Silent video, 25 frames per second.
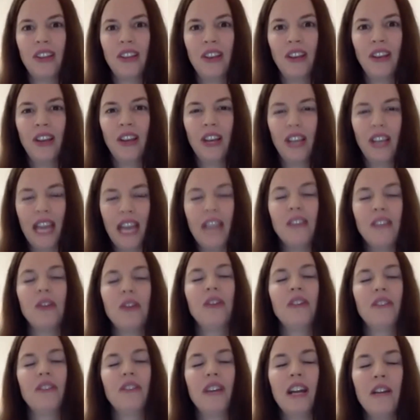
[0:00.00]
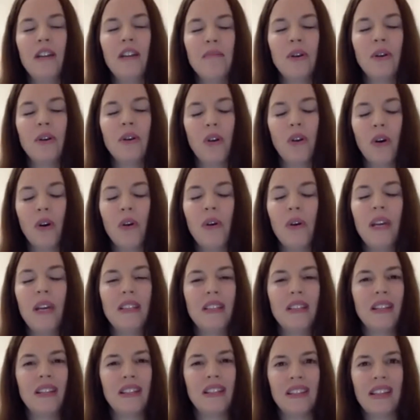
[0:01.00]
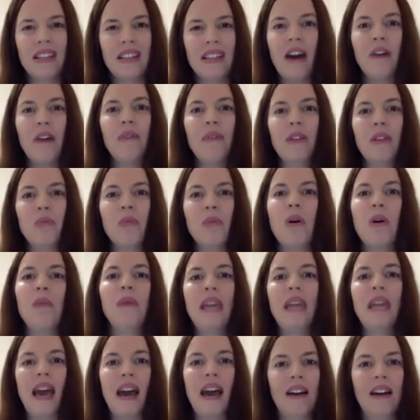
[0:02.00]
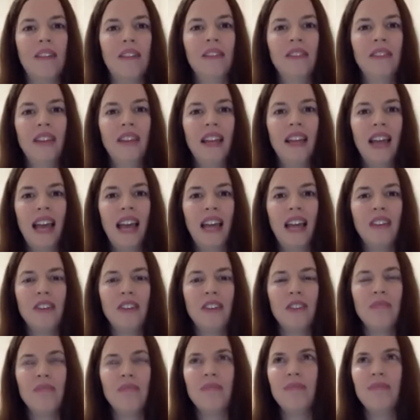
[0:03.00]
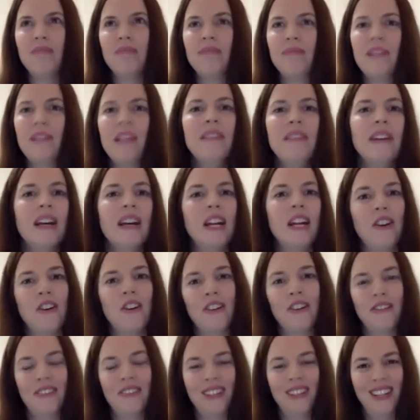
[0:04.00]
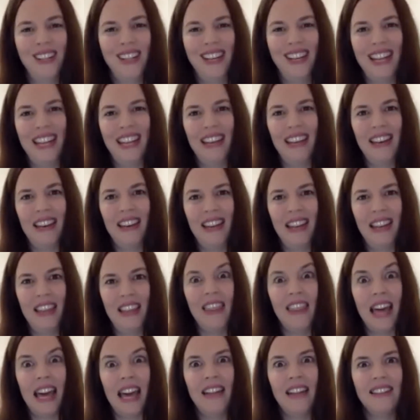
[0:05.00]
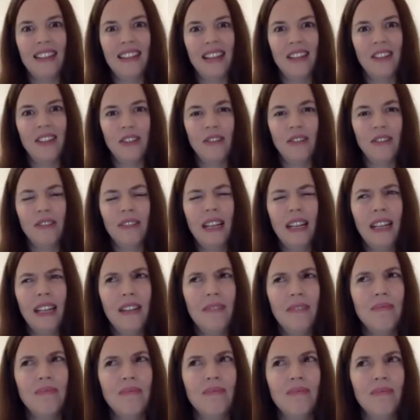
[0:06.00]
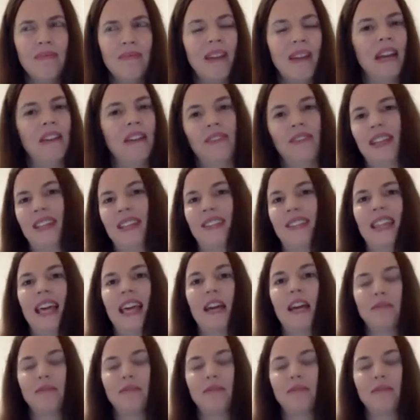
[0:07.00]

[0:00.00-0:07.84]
Okay, so it's very important always to start with what we have, and to be very confident in that, and to really manifest that.